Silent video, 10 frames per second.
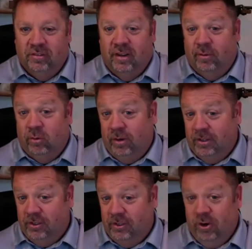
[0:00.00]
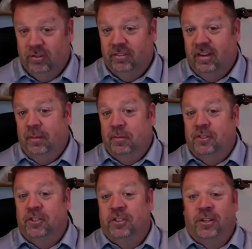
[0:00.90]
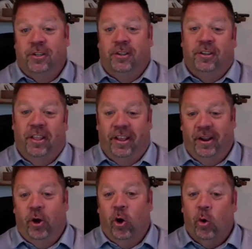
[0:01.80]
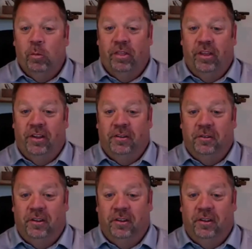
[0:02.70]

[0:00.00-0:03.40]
and if a renter causes damage, they got to hope that